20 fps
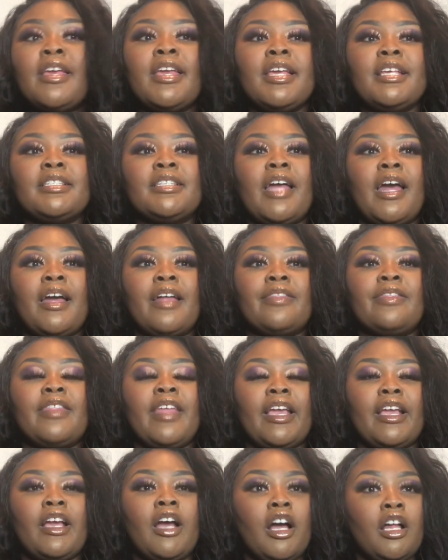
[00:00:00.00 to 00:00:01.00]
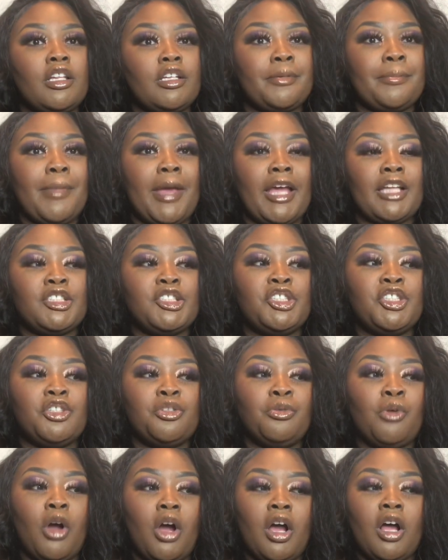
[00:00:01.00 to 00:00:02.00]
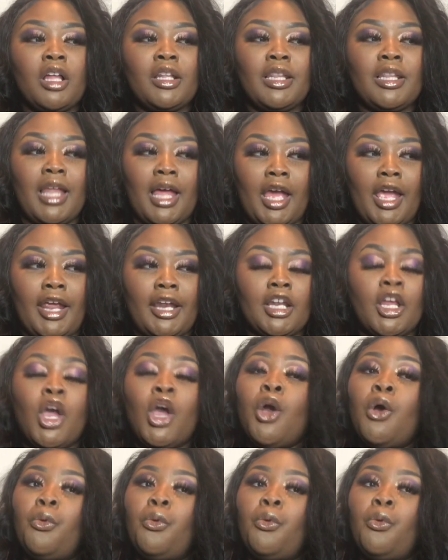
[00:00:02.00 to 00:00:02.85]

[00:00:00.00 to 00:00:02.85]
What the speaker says: is that they color match you online